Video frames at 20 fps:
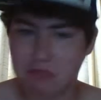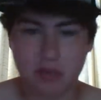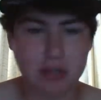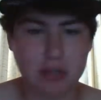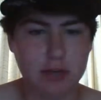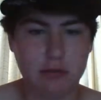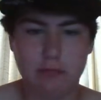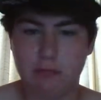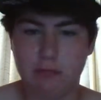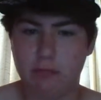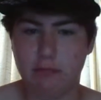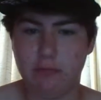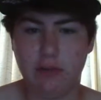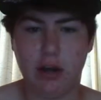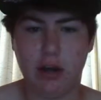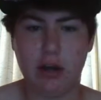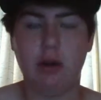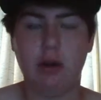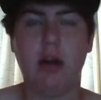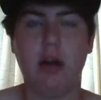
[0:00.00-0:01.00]
did
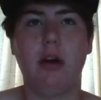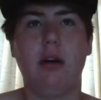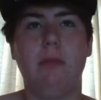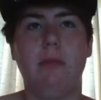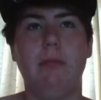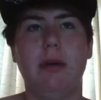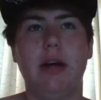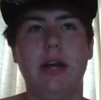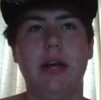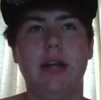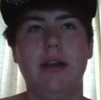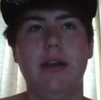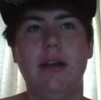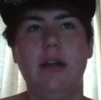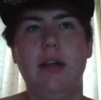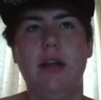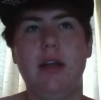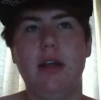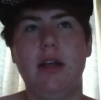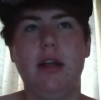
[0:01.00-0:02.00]
very well, but
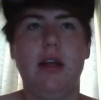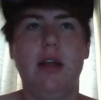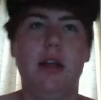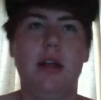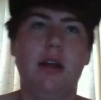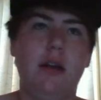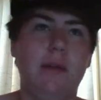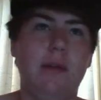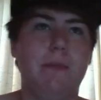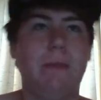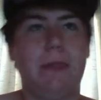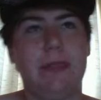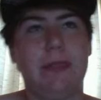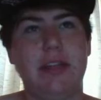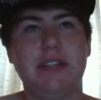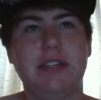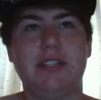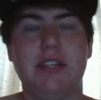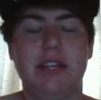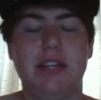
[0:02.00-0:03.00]

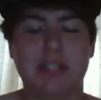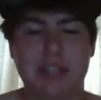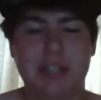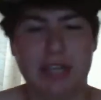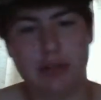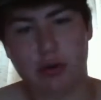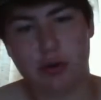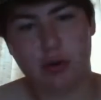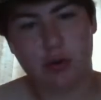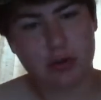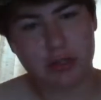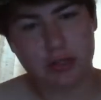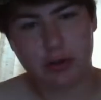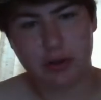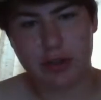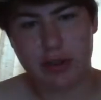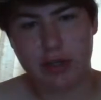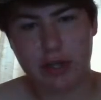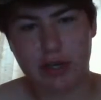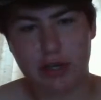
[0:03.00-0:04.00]
it's an either or
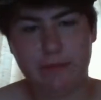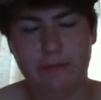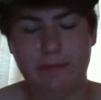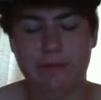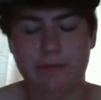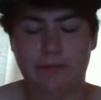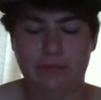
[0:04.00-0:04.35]
sort of thing.